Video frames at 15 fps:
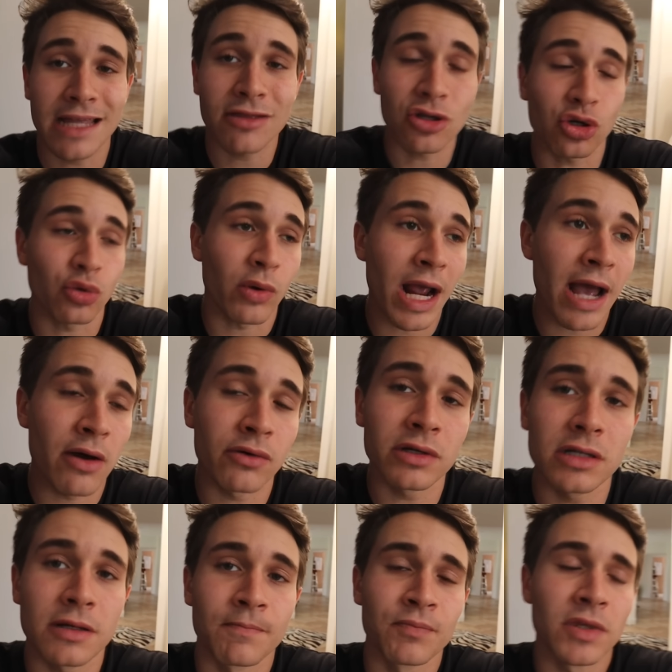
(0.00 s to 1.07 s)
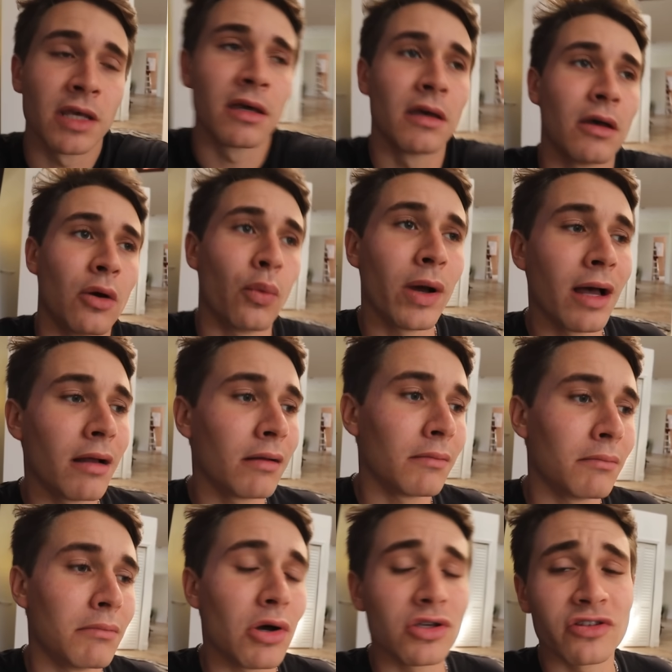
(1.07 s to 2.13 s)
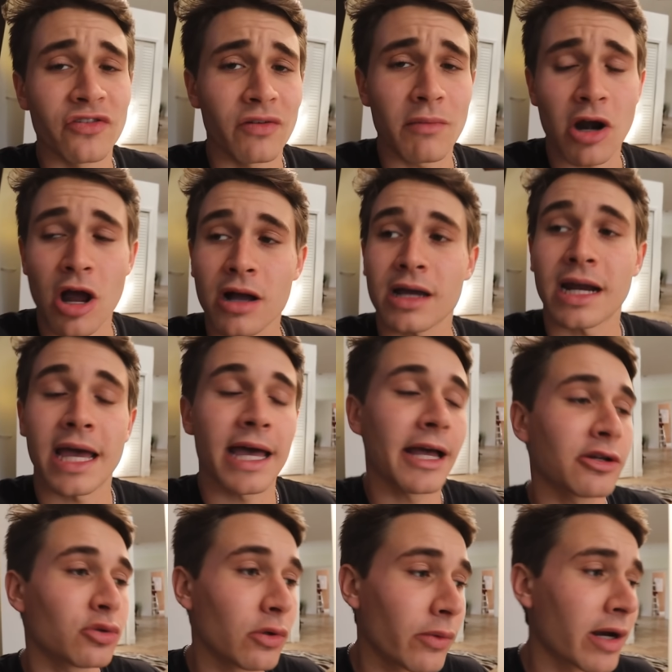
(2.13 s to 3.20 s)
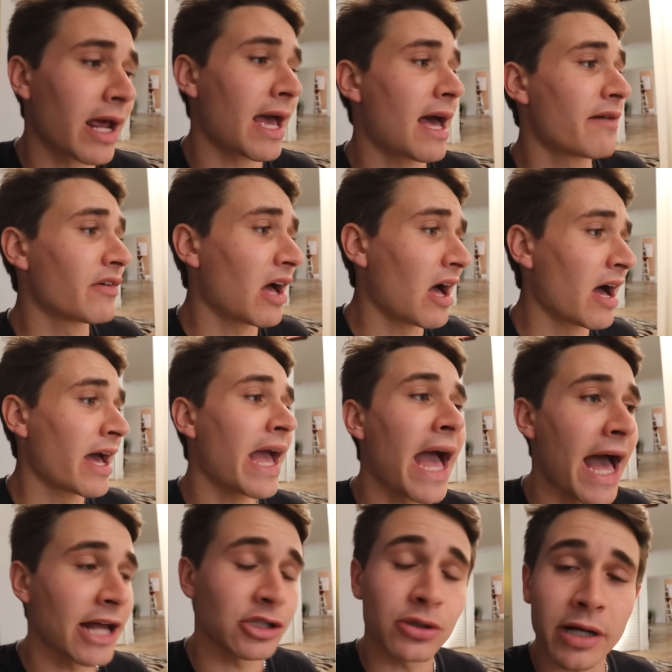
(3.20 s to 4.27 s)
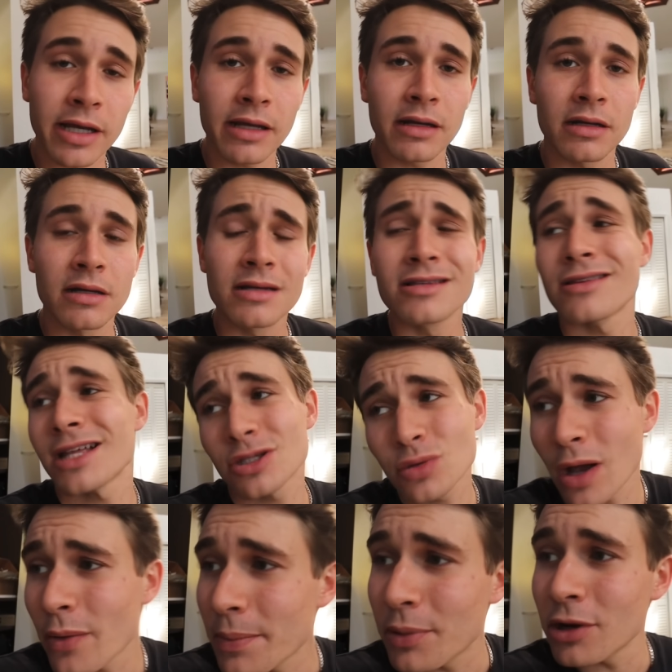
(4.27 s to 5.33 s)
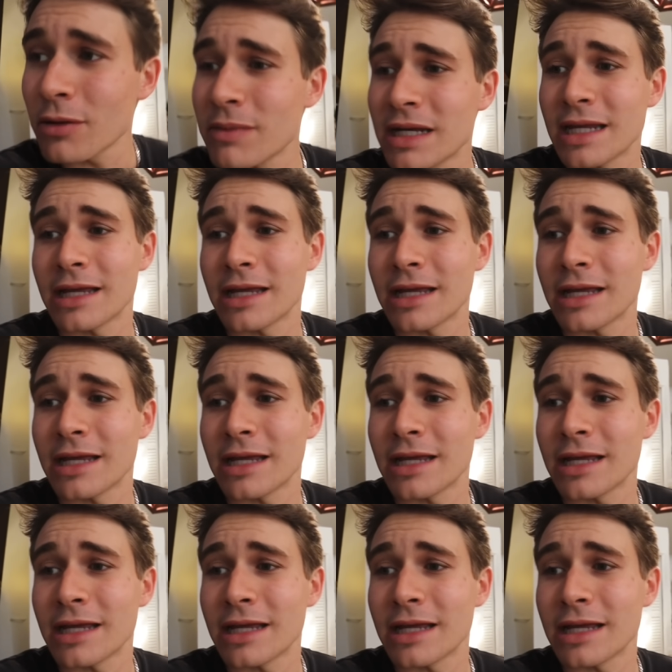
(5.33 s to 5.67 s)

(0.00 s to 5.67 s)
in the ground, well, most of them are not going to hatch. We want to have a high hatch rate. So that's why we put them in